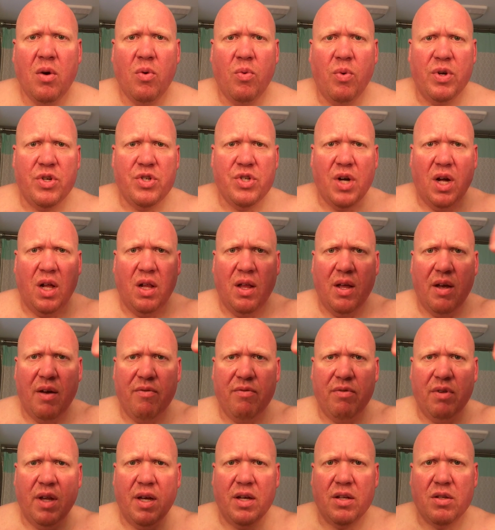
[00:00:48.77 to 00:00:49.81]
which I'll
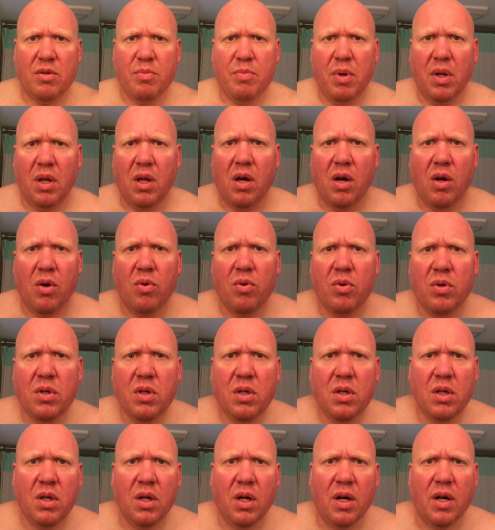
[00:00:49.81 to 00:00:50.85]
have linked below
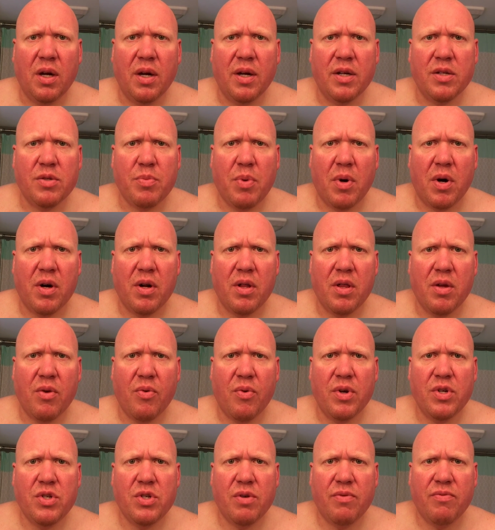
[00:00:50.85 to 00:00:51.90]
uh, as part of the
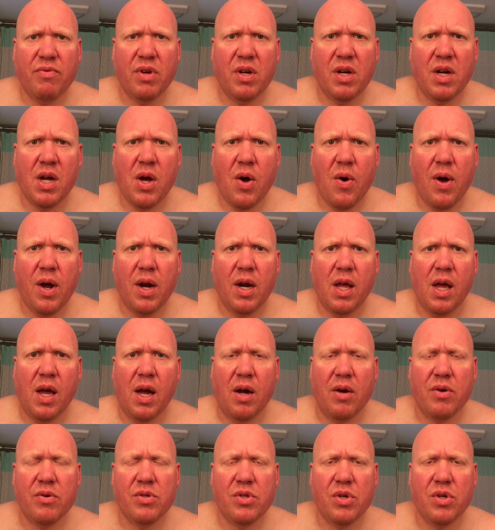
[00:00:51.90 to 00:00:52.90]
original video anyhow.